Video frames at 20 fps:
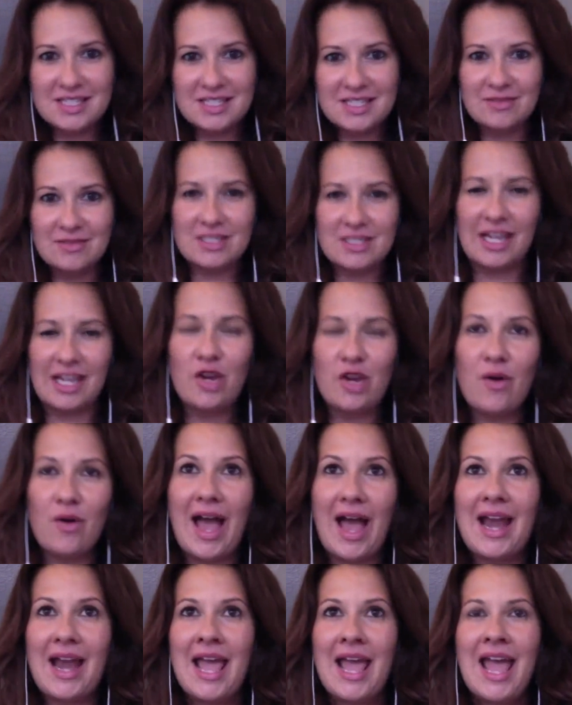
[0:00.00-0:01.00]
It was like you
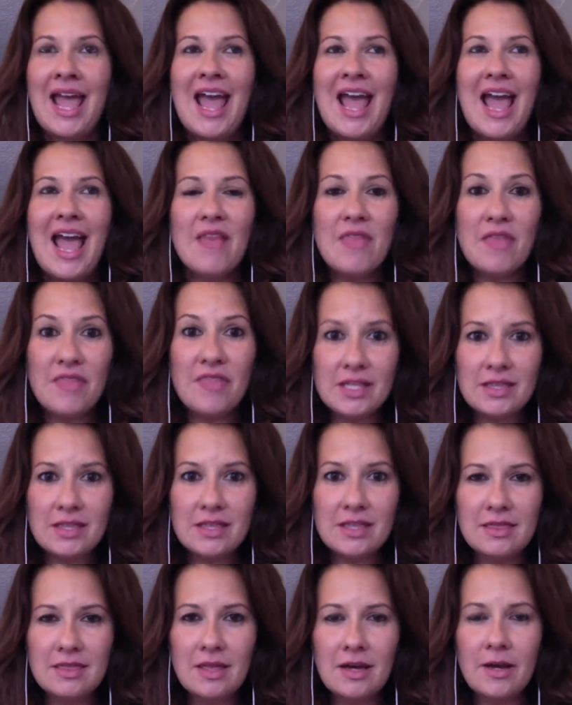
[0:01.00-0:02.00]
had, and then
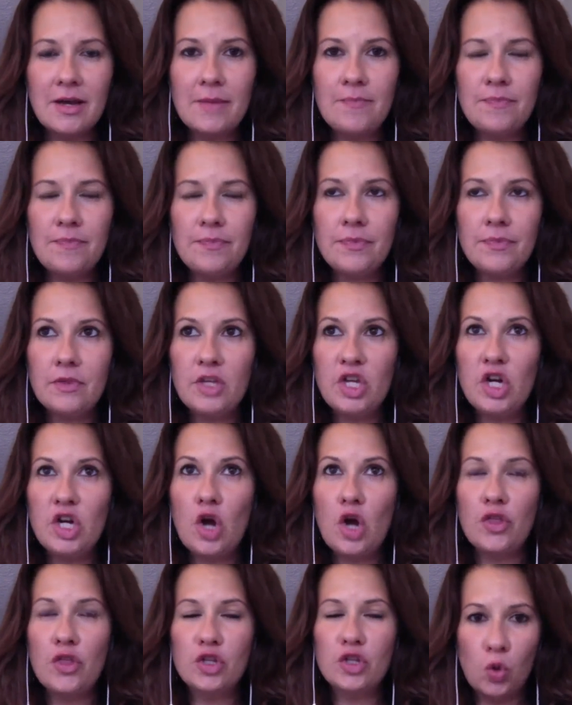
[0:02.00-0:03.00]

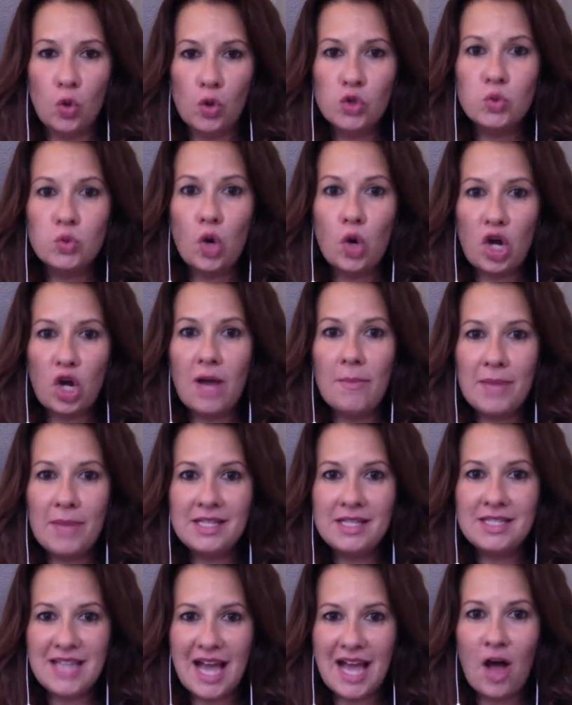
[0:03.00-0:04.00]
the tools will come in
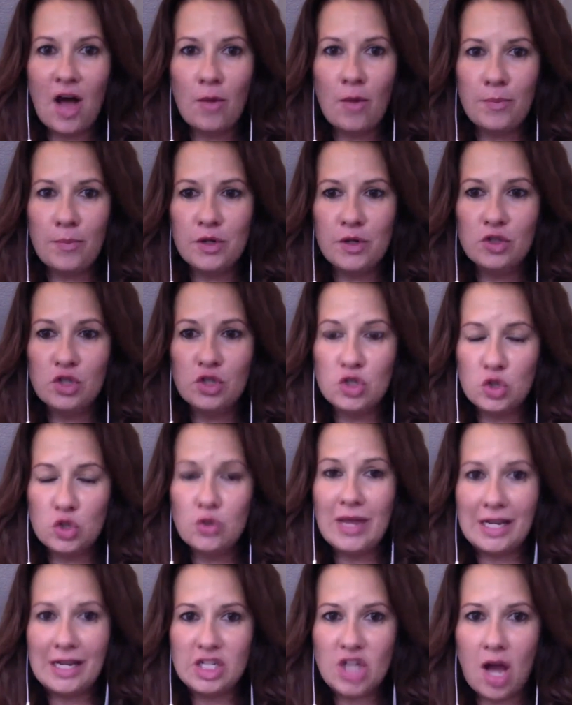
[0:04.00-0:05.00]
to help you to do
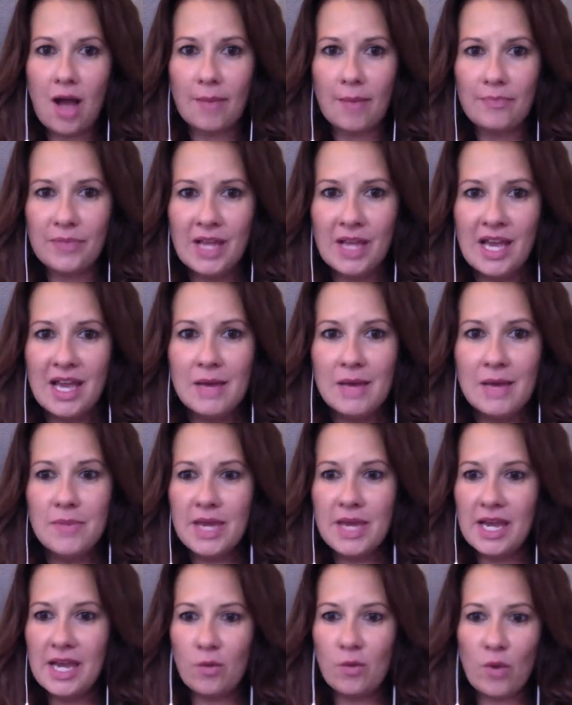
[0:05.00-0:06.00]
that job, be
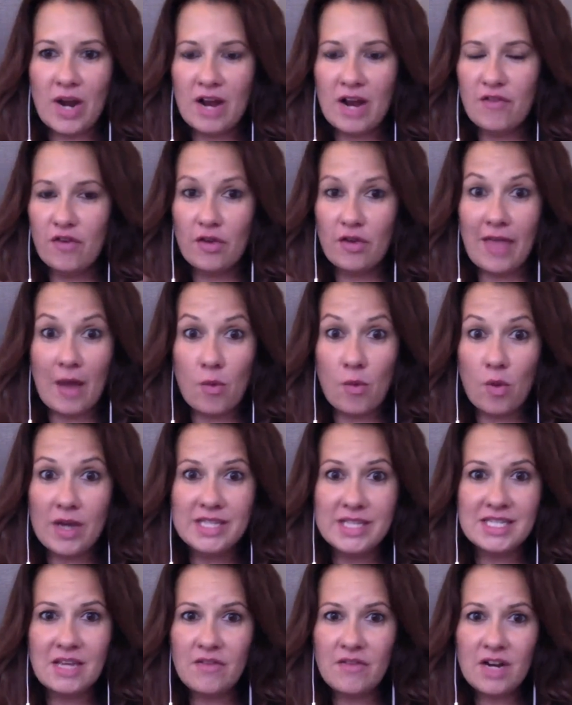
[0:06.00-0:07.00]
it whatever that
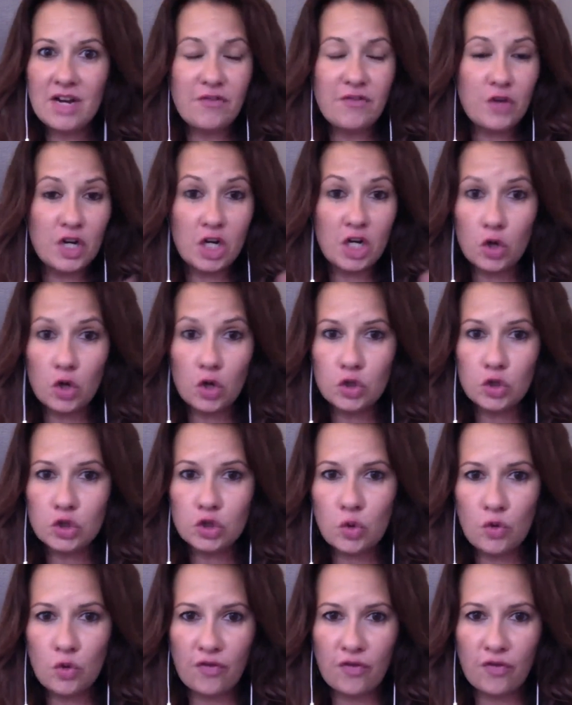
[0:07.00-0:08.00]
was, even if you didn't go to
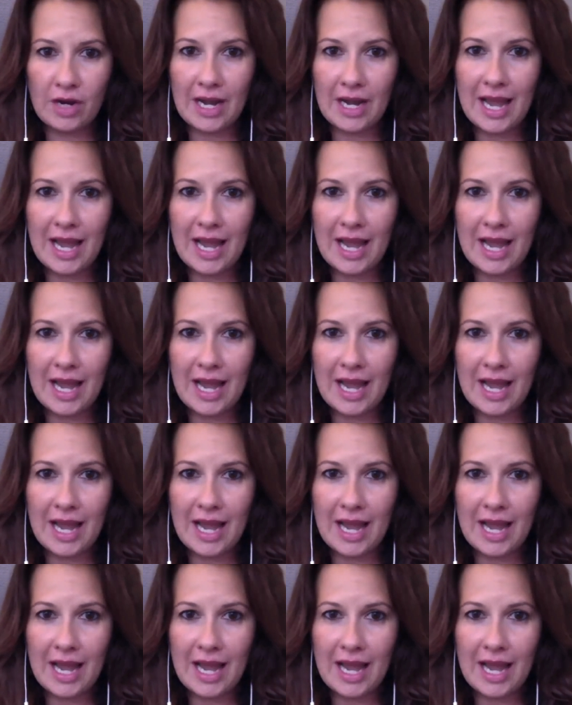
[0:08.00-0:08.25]
school for it.